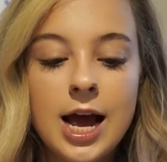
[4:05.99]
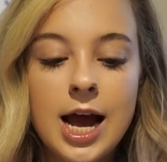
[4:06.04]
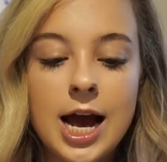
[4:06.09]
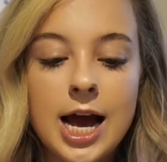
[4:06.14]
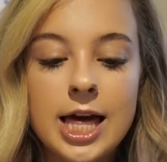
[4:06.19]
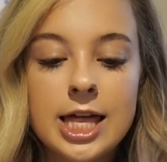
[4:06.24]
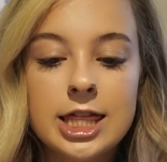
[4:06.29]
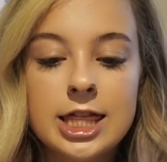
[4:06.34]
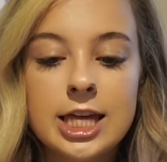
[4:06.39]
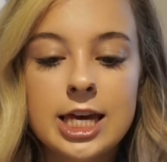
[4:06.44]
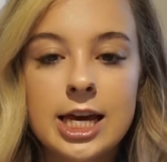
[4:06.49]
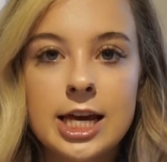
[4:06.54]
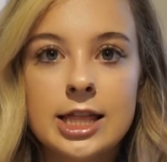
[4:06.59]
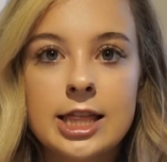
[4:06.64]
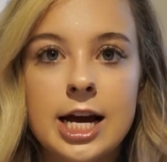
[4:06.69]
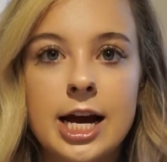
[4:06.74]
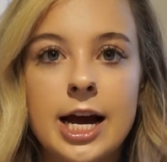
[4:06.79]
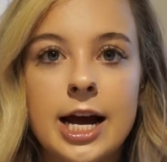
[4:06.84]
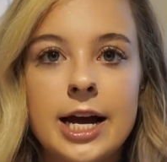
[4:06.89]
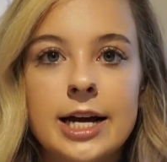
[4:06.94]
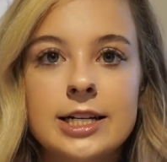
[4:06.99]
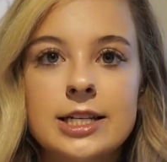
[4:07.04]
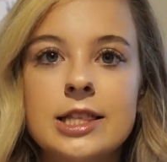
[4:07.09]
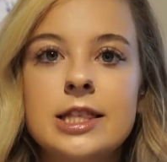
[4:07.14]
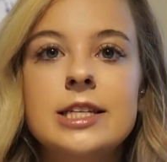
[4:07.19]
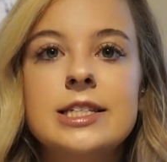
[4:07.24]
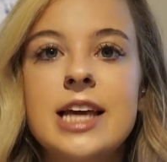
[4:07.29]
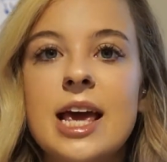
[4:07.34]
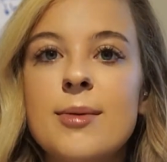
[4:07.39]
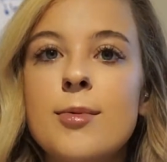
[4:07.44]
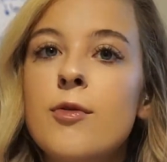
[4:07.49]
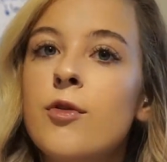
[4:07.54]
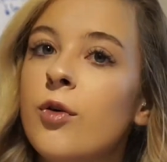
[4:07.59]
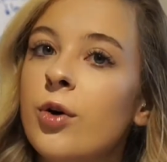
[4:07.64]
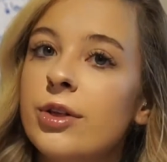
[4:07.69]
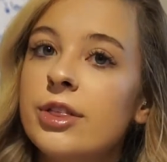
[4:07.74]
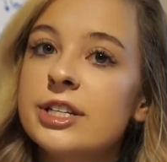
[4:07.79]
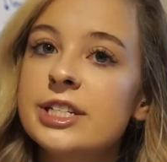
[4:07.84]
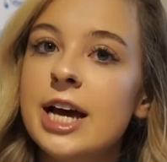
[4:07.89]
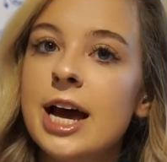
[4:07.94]
I think that the day
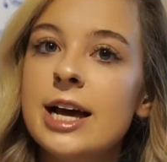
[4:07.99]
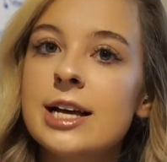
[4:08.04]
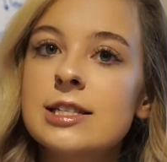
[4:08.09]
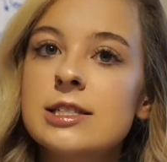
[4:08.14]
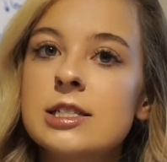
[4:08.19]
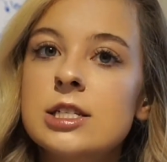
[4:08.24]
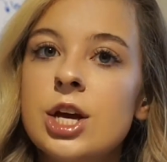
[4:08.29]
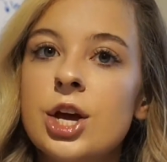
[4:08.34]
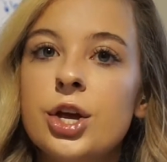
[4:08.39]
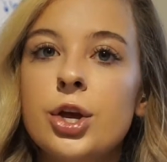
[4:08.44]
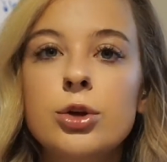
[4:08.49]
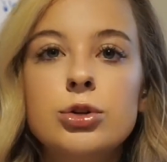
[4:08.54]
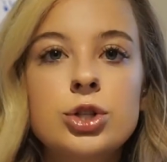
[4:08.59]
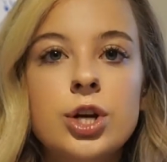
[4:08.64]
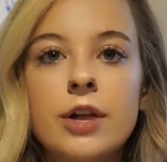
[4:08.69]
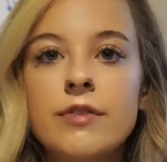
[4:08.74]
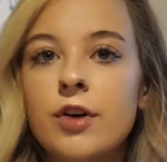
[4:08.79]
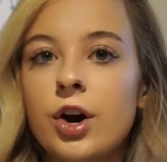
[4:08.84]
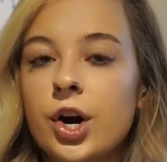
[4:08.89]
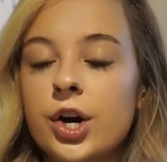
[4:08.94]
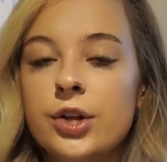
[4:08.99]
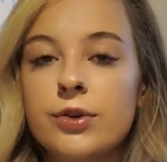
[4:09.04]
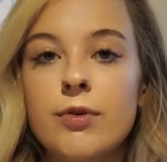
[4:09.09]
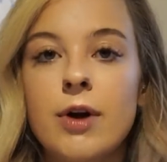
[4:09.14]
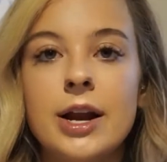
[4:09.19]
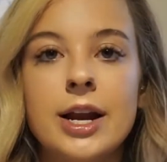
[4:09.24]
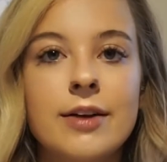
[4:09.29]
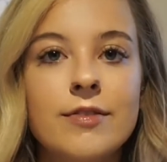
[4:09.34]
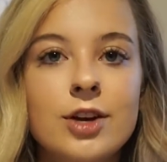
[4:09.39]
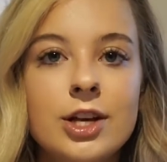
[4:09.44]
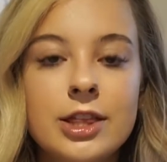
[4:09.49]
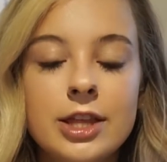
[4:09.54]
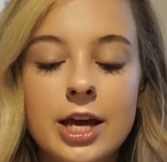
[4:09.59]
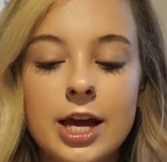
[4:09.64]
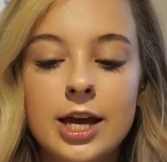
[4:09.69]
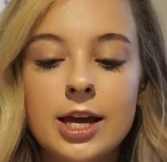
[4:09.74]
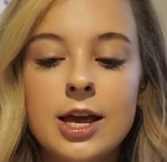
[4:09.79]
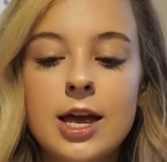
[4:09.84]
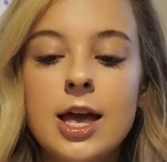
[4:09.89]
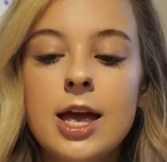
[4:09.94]
before the test, you should have already read
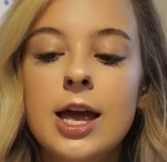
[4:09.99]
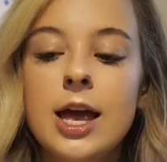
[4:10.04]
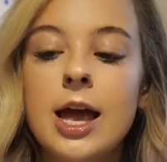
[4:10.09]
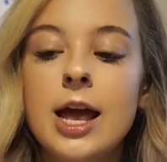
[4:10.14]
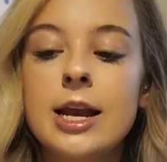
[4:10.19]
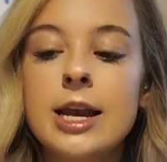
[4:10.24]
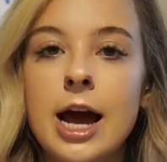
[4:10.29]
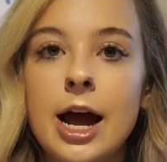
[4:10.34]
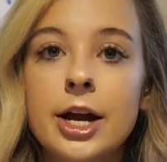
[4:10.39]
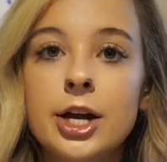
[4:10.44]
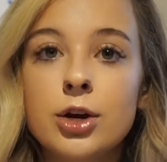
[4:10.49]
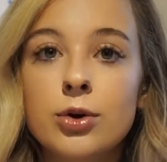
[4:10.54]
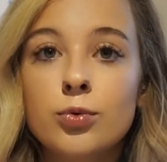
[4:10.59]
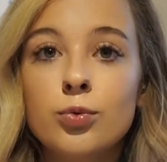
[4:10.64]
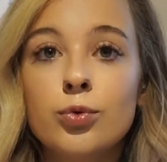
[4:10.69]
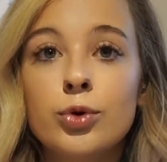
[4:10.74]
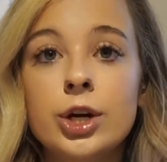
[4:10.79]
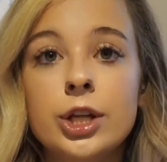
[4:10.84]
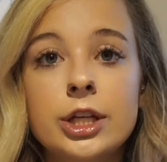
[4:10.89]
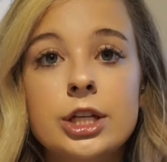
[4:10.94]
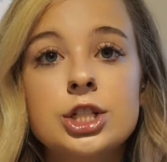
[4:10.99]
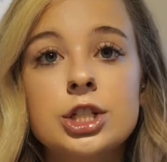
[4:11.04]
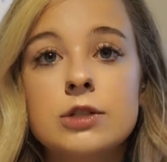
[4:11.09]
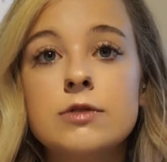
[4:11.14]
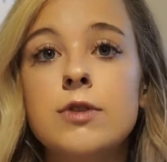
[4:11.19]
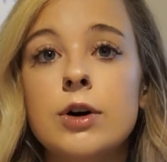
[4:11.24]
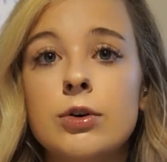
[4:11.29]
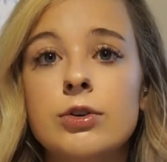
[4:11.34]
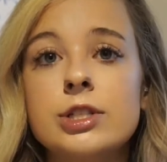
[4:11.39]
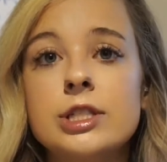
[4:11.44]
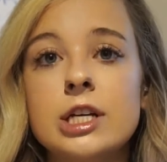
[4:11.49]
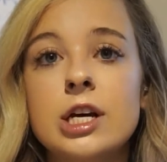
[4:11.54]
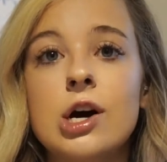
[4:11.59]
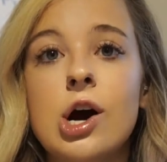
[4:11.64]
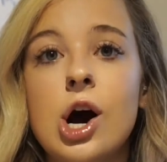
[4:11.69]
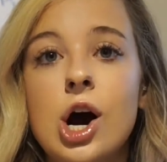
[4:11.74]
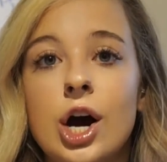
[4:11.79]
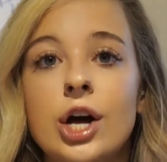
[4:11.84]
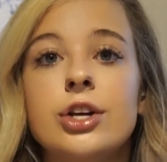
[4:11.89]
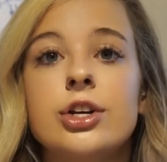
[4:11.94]
everything, and now you're really just focusing
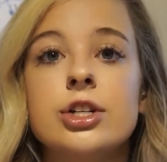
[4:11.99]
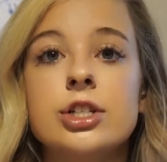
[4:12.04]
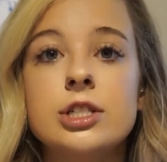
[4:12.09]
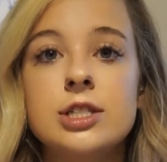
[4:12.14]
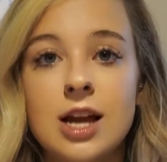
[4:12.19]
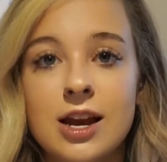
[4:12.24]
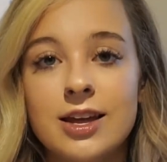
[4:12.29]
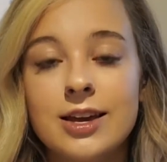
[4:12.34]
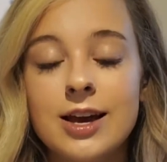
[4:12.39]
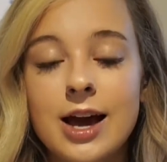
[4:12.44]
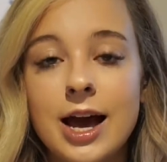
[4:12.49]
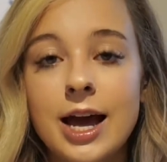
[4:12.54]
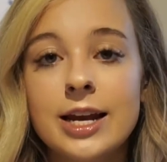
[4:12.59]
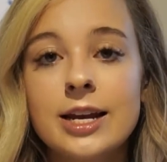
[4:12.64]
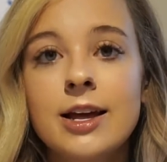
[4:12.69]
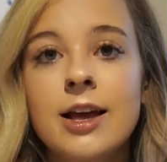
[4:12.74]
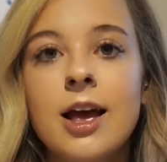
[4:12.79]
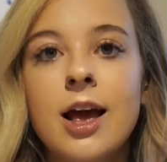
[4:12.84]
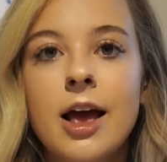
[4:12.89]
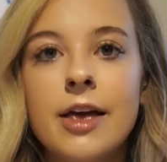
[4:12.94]
on your study guide,